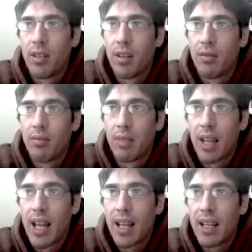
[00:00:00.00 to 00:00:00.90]
of
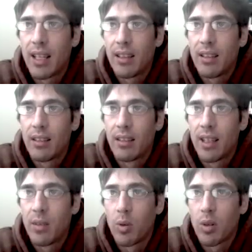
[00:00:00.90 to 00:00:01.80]
planning
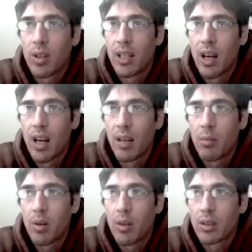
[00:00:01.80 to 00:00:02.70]
and working on it,
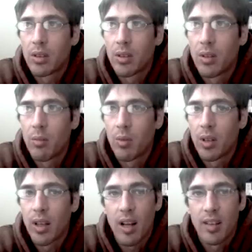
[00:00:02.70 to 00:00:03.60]
but also I'm
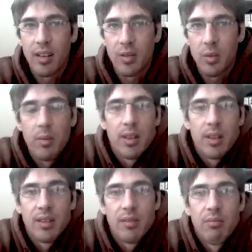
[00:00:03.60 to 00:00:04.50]
working on it this way
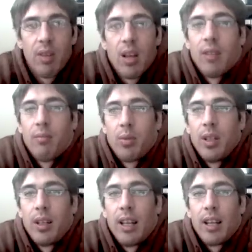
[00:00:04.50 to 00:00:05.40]
because of my
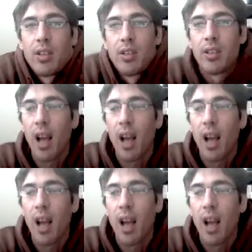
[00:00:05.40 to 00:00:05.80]
predilections.